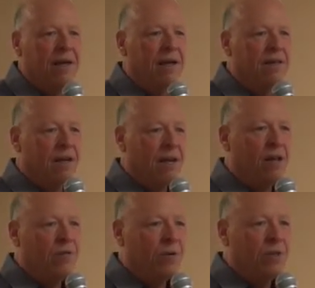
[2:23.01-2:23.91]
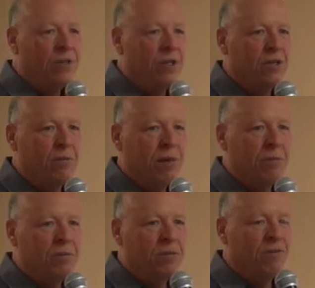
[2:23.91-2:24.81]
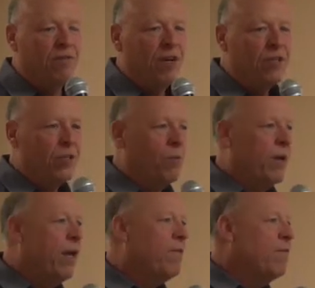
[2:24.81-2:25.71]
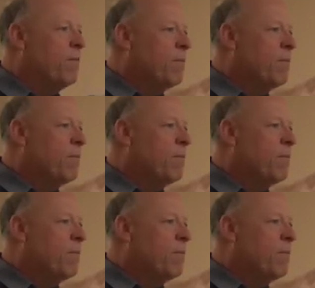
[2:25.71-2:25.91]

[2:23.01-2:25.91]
at the California Southern Baptist Convention. We have